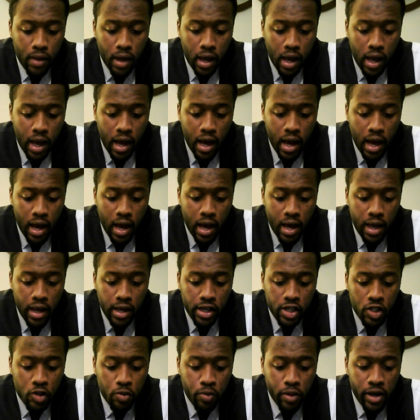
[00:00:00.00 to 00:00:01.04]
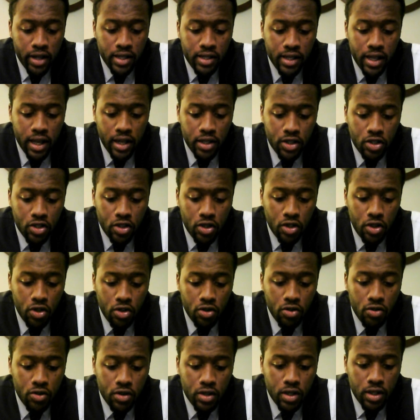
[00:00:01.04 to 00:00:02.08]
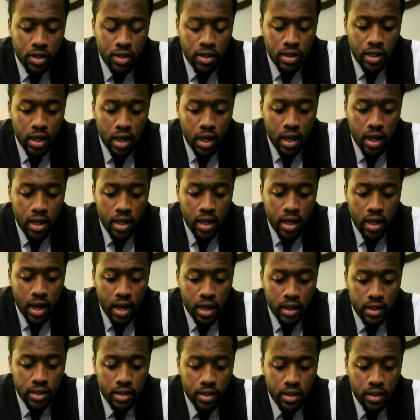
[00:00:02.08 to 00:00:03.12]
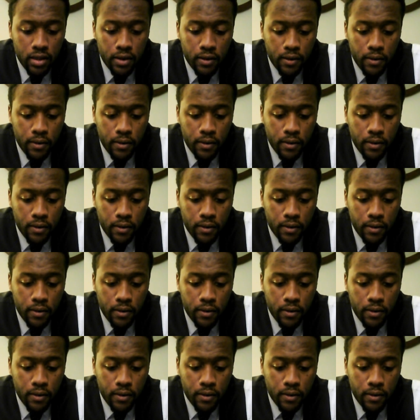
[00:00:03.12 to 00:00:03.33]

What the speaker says: I express that to you to say that